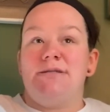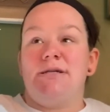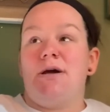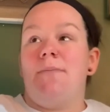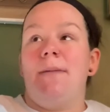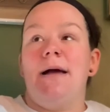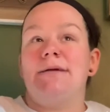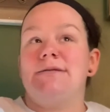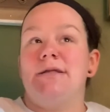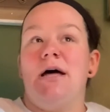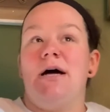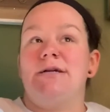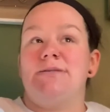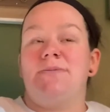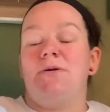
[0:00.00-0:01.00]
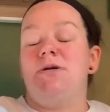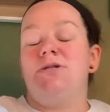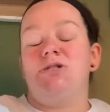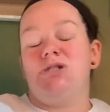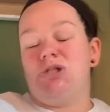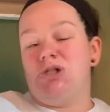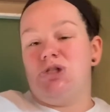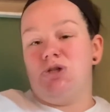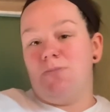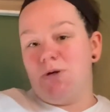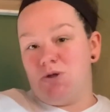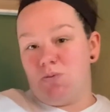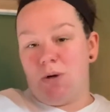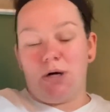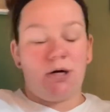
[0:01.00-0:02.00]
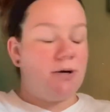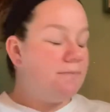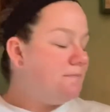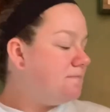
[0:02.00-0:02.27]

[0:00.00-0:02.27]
to come back to the hospital. It's just too much work.